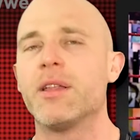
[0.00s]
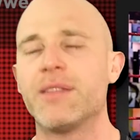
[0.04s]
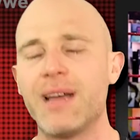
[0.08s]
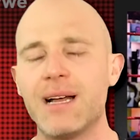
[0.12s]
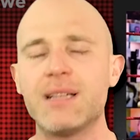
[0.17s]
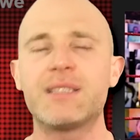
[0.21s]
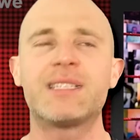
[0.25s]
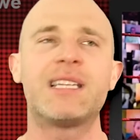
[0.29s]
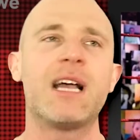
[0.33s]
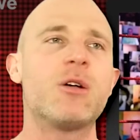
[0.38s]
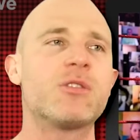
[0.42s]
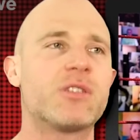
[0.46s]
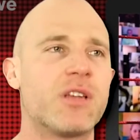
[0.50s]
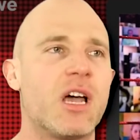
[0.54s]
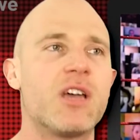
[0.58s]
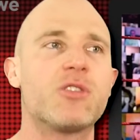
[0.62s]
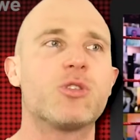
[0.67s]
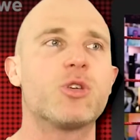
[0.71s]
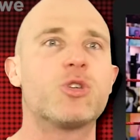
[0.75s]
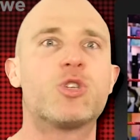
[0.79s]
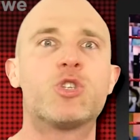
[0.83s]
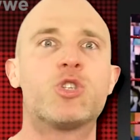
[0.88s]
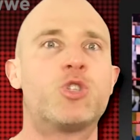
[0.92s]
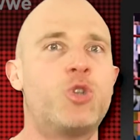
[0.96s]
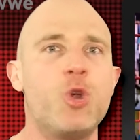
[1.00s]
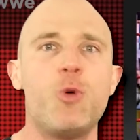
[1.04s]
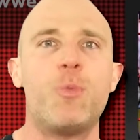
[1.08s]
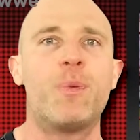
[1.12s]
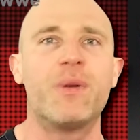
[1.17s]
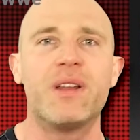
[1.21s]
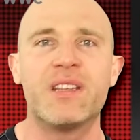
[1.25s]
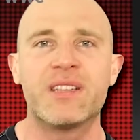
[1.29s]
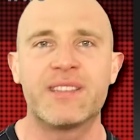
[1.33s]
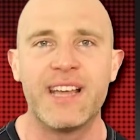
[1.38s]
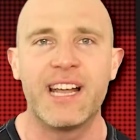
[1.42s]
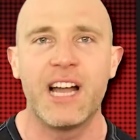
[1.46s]
That sounds like the
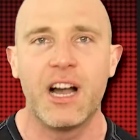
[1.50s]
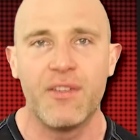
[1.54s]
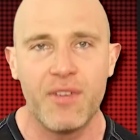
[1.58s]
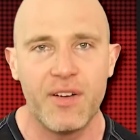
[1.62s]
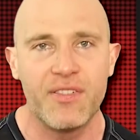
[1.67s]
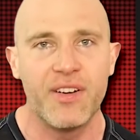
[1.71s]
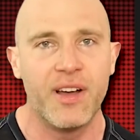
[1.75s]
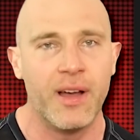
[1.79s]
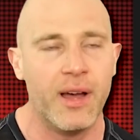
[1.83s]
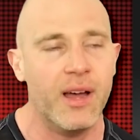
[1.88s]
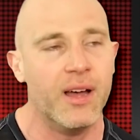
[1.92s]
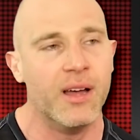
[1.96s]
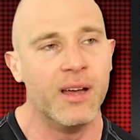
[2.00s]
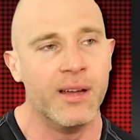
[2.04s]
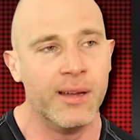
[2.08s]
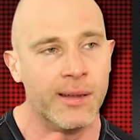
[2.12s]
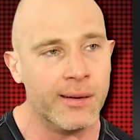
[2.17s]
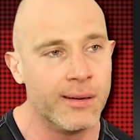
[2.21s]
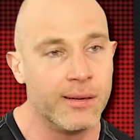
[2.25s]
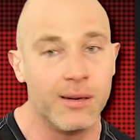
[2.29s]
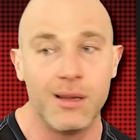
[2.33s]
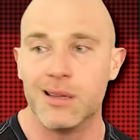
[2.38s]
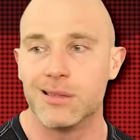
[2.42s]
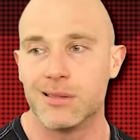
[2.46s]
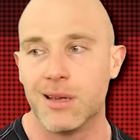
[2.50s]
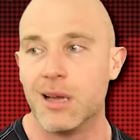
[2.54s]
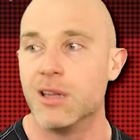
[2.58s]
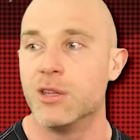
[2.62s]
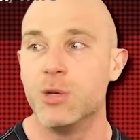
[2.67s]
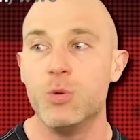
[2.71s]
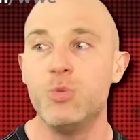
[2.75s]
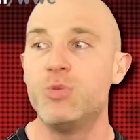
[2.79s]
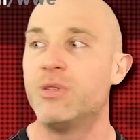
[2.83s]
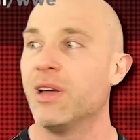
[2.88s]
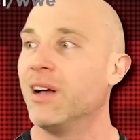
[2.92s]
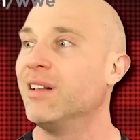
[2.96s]
stupidest thing I've ever heard. I was
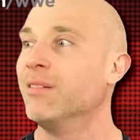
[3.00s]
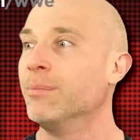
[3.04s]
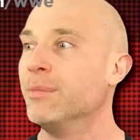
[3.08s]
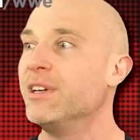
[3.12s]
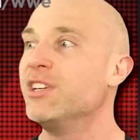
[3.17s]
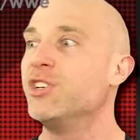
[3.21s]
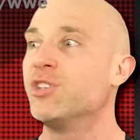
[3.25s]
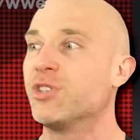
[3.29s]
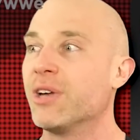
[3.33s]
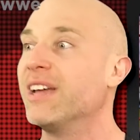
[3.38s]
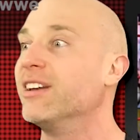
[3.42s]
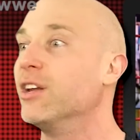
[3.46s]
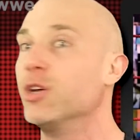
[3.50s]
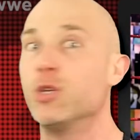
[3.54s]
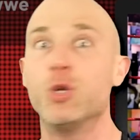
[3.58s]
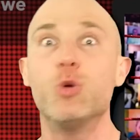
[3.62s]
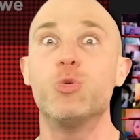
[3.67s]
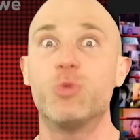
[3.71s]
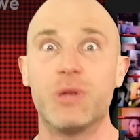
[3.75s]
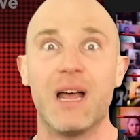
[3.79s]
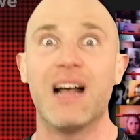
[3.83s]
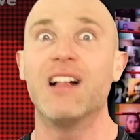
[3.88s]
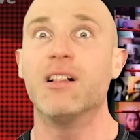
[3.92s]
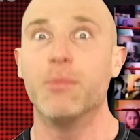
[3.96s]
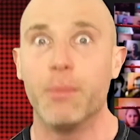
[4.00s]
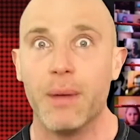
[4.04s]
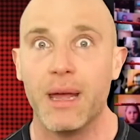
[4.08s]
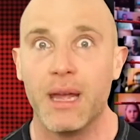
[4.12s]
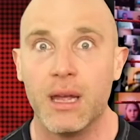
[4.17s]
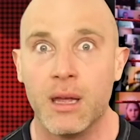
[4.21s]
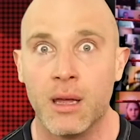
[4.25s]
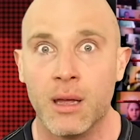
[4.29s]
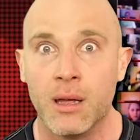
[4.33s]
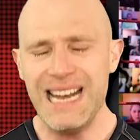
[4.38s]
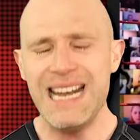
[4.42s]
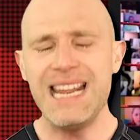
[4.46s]
like, you tell me, Shayna, you tell
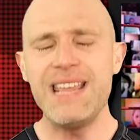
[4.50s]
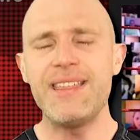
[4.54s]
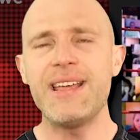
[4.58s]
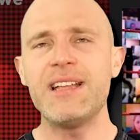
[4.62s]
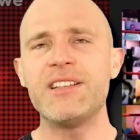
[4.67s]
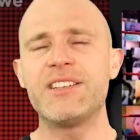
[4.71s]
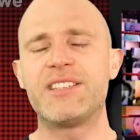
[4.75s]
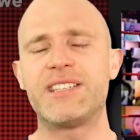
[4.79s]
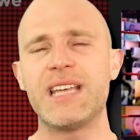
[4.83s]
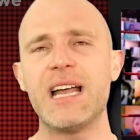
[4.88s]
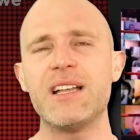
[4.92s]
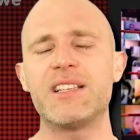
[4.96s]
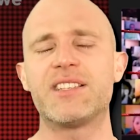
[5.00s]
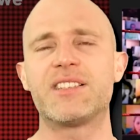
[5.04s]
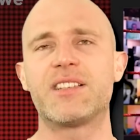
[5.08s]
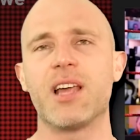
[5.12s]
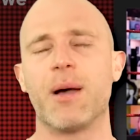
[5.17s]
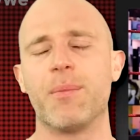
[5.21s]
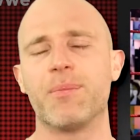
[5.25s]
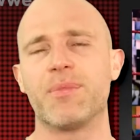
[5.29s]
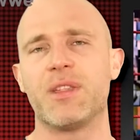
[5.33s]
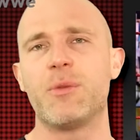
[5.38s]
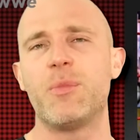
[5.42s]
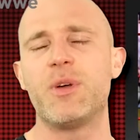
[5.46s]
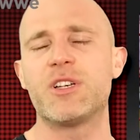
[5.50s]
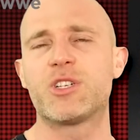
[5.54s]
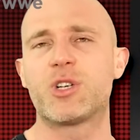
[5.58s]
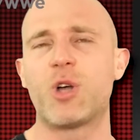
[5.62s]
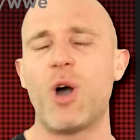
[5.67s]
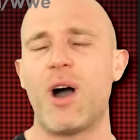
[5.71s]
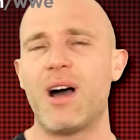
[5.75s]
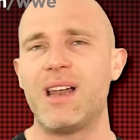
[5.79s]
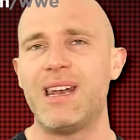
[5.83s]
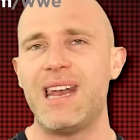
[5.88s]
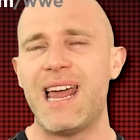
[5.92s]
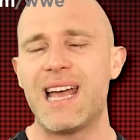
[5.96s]
me. Lily then said something which
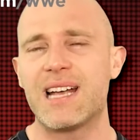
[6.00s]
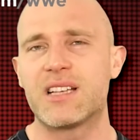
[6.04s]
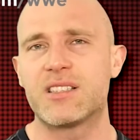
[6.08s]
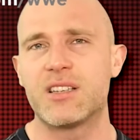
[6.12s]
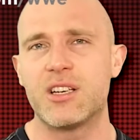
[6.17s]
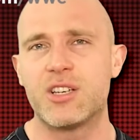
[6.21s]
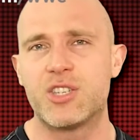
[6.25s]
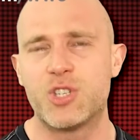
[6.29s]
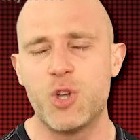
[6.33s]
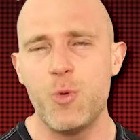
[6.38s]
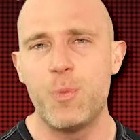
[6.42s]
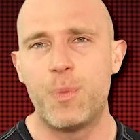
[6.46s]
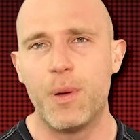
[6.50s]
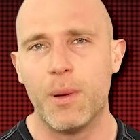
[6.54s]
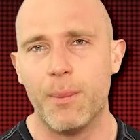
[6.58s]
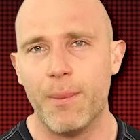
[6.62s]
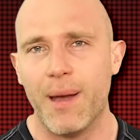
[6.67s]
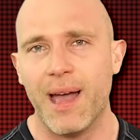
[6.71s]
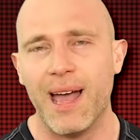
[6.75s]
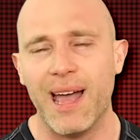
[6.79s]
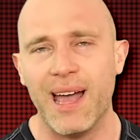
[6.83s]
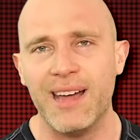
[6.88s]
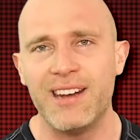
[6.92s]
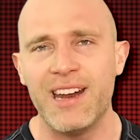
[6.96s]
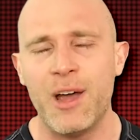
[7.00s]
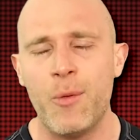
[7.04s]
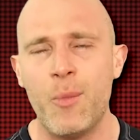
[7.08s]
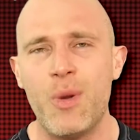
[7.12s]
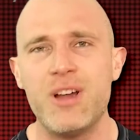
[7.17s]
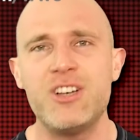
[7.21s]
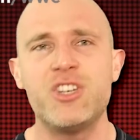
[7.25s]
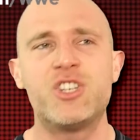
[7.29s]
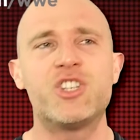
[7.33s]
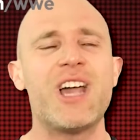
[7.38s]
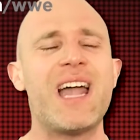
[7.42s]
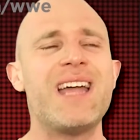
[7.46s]
got Alexa super mad, and
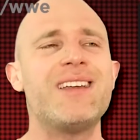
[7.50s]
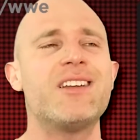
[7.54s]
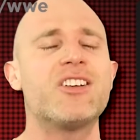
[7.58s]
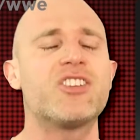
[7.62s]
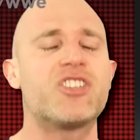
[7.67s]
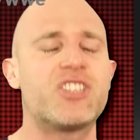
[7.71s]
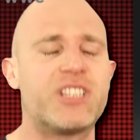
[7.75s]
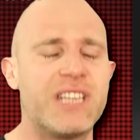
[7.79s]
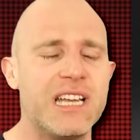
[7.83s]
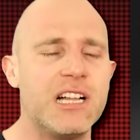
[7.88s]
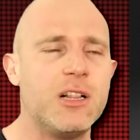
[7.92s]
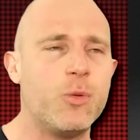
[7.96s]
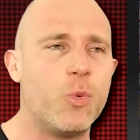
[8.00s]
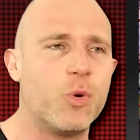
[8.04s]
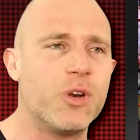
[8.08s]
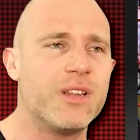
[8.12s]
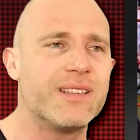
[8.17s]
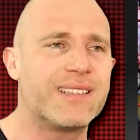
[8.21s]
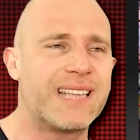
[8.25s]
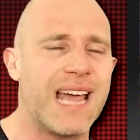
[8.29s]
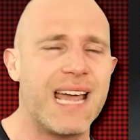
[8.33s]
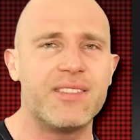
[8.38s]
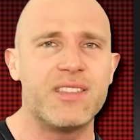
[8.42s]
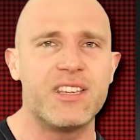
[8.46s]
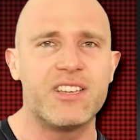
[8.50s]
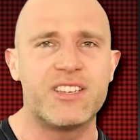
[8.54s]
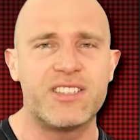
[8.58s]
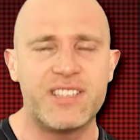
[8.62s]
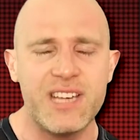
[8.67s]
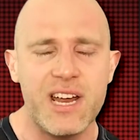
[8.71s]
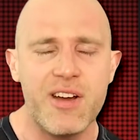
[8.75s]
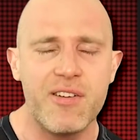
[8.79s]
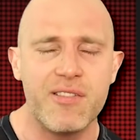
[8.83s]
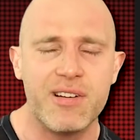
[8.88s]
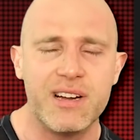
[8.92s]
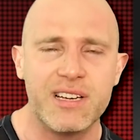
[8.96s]
when Shayna still wouldn't take this
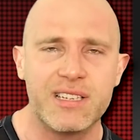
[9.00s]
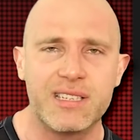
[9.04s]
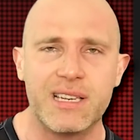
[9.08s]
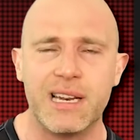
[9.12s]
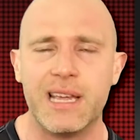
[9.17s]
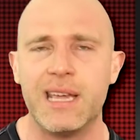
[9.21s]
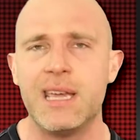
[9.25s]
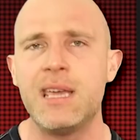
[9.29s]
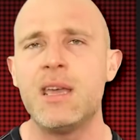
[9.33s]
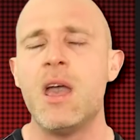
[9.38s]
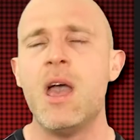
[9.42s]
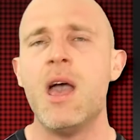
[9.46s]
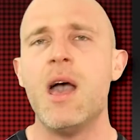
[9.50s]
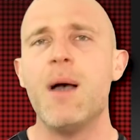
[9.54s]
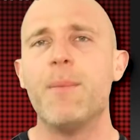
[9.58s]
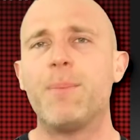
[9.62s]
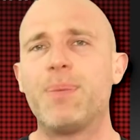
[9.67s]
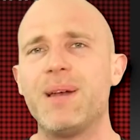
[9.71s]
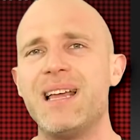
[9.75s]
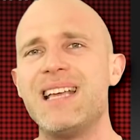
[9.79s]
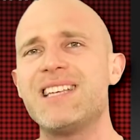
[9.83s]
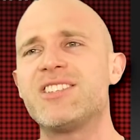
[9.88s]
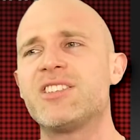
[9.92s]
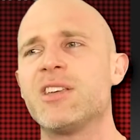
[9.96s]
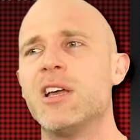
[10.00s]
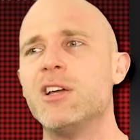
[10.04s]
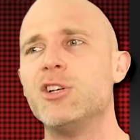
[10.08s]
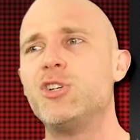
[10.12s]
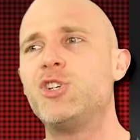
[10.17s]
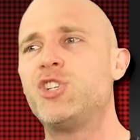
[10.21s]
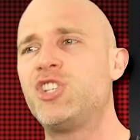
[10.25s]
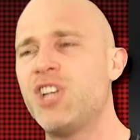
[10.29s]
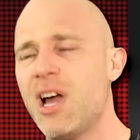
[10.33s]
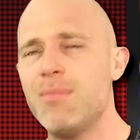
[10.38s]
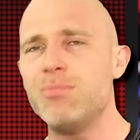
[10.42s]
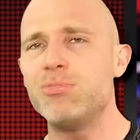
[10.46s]
seriously, Bliss
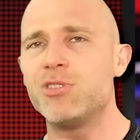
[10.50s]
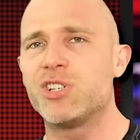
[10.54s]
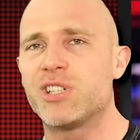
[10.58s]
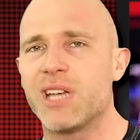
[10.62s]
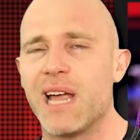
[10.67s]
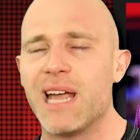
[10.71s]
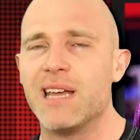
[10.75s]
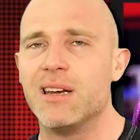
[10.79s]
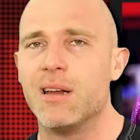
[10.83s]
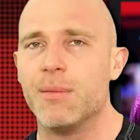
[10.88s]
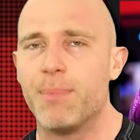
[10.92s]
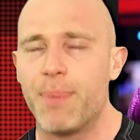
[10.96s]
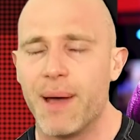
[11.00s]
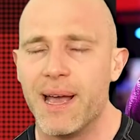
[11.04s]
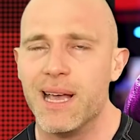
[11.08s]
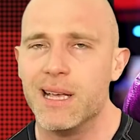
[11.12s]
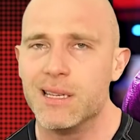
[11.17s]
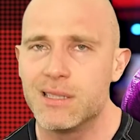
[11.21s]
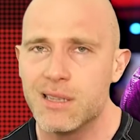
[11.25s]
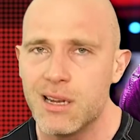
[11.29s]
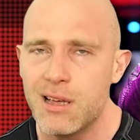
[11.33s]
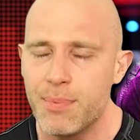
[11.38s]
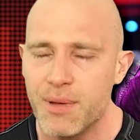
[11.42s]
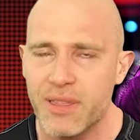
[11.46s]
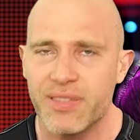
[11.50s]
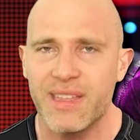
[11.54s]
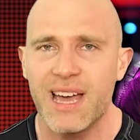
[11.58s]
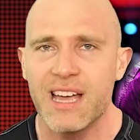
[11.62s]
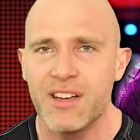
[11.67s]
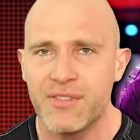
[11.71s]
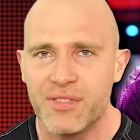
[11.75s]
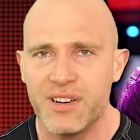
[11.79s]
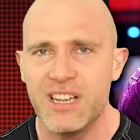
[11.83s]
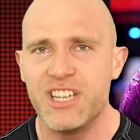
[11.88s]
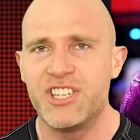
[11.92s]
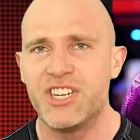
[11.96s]
jumped Shayna Baszler, but
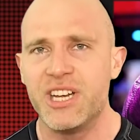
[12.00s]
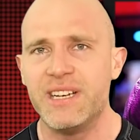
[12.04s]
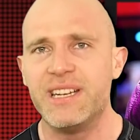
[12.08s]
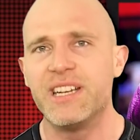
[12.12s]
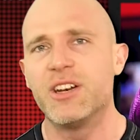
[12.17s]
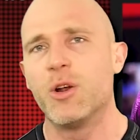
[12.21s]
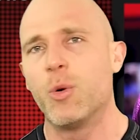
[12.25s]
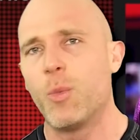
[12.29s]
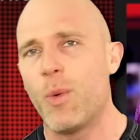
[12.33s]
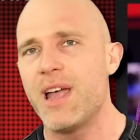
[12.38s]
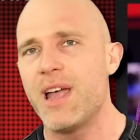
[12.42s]
thankfully she did